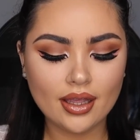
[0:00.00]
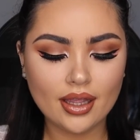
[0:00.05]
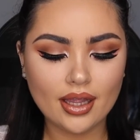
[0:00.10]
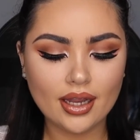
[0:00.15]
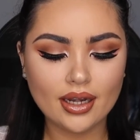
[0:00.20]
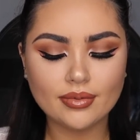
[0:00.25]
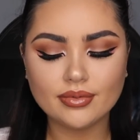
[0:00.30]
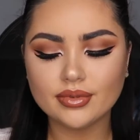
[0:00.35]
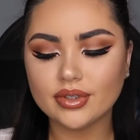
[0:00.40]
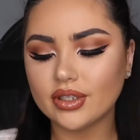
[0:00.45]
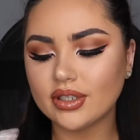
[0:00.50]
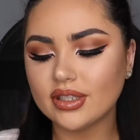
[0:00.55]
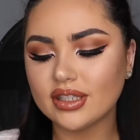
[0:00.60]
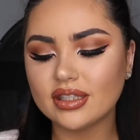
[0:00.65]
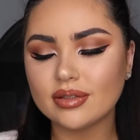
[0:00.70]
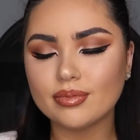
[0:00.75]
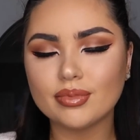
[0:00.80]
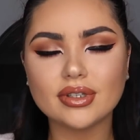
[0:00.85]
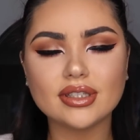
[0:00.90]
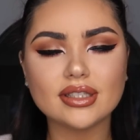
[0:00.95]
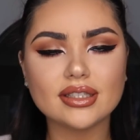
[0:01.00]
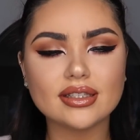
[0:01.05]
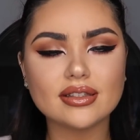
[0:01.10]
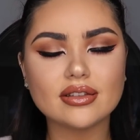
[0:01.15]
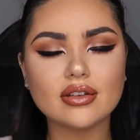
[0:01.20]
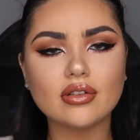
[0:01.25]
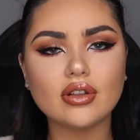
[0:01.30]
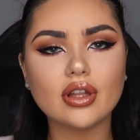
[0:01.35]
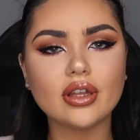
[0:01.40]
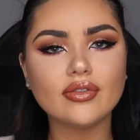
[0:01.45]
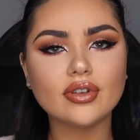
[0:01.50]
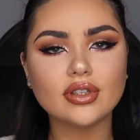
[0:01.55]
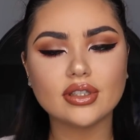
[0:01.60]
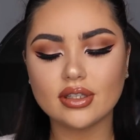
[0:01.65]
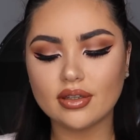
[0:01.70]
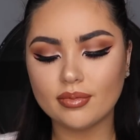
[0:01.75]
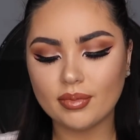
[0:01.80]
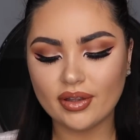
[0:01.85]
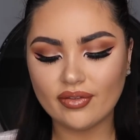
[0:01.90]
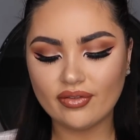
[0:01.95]
and I'm just going to spritz this all over
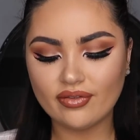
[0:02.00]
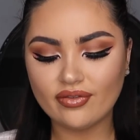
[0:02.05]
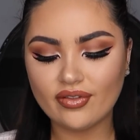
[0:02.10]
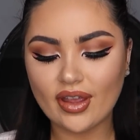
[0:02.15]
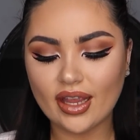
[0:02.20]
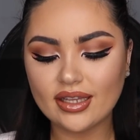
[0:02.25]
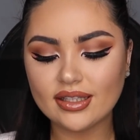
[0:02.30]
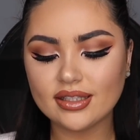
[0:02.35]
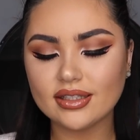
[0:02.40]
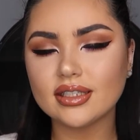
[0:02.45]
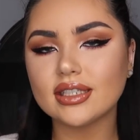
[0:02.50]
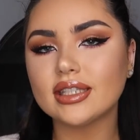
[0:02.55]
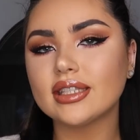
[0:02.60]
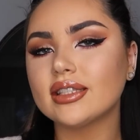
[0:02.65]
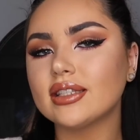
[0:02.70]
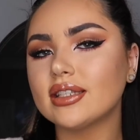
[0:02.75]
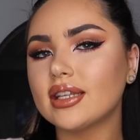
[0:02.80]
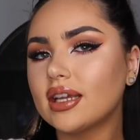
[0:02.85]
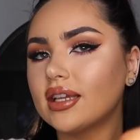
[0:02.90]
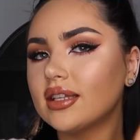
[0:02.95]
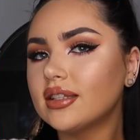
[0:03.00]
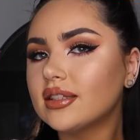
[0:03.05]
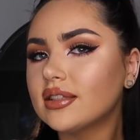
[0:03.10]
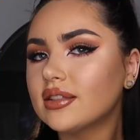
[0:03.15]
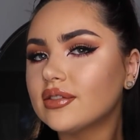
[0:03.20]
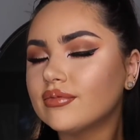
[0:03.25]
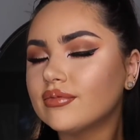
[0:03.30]
so my face just stays